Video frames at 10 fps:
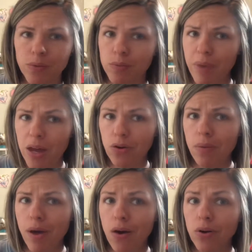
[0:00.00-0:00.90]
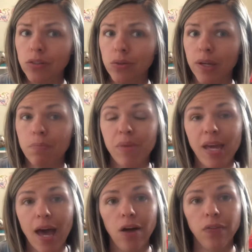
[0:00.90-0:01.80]
that was battery powered, so it could
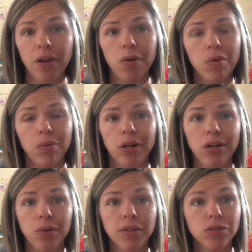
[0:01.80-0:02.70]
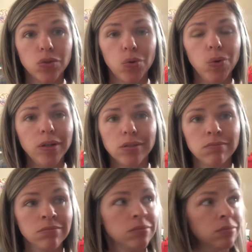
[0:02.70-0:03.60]
be out there where we're doing school, because
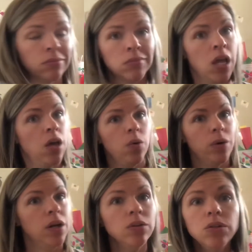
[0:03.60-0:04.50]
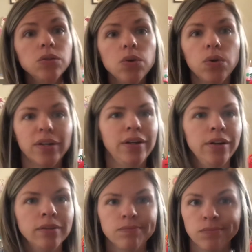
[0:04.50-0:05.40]
we don't do school in
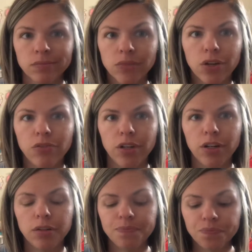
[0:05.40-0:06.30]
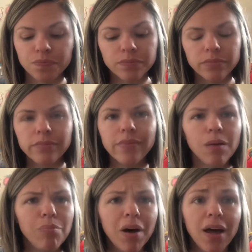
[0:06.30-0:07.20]
here. Go figure.
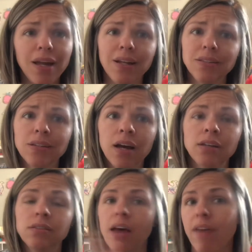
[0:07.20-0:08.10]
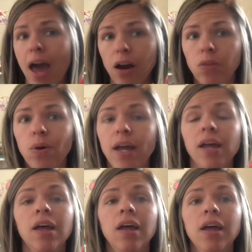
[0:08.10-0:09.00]
But it is nice to have it out of the way.
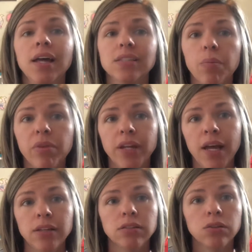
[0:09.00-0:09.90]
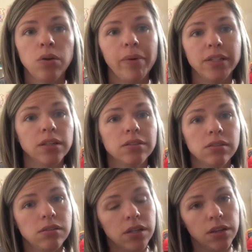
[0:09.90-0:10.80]
It's up on the desk, so nobody's like
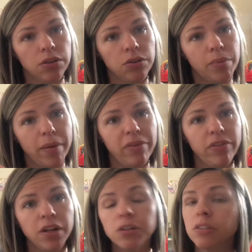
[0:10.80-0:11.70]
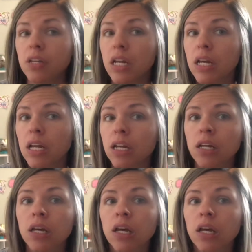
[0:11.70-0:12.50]
sticking their little baby fingers in it.